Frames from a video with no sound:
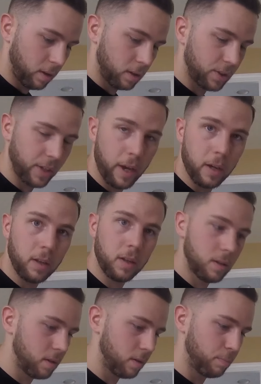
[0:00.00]
scale,
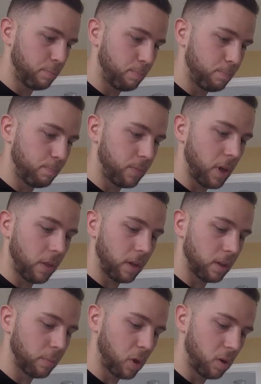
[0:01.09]
nothing in
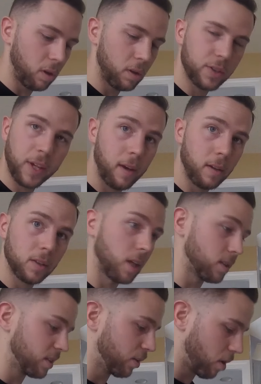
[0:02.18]
the bowl, scale is
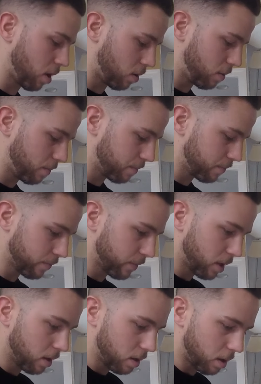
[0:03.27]
on 0.
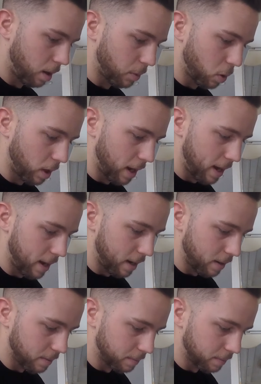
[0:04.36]
I'm going to add